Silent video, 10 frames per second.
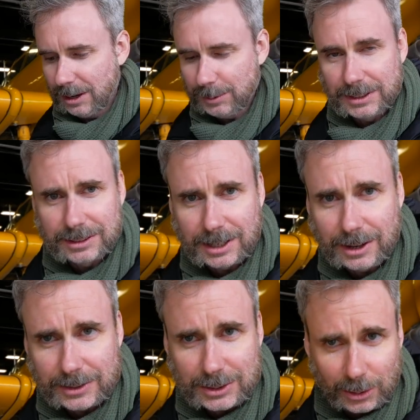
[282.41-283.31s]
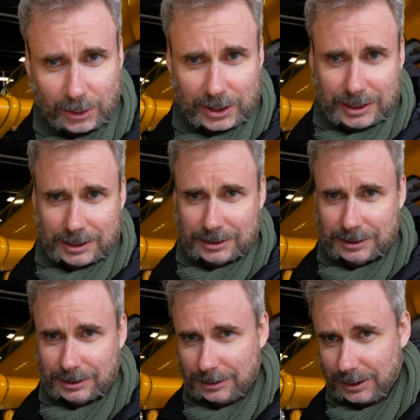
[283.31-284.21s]
helping to tell the story,
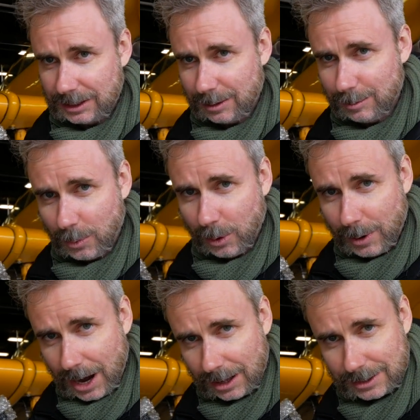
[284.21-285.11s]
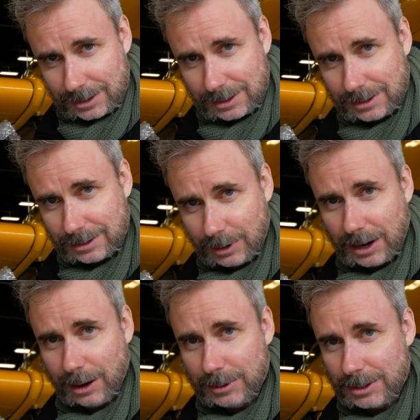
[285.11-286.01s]
trying to get more pilots to
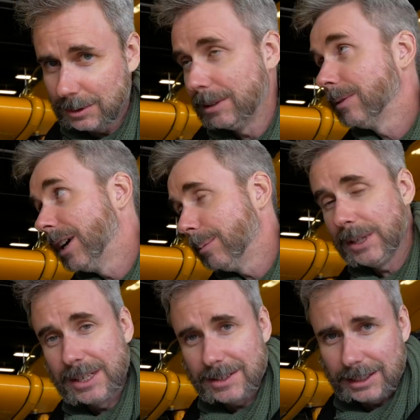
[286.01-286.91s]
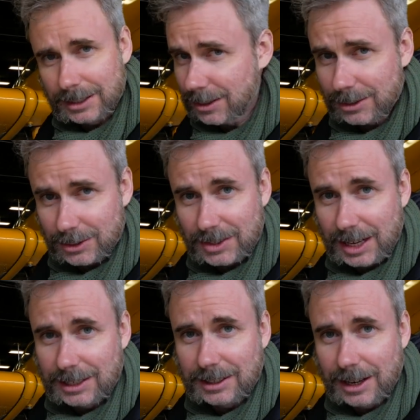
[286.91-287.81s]
wear helmets when they fly airplanes like this, or just
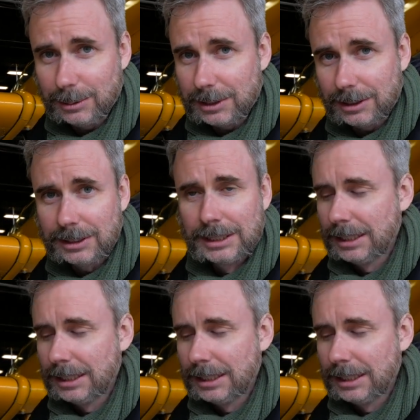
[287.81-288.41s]
any tailwheel,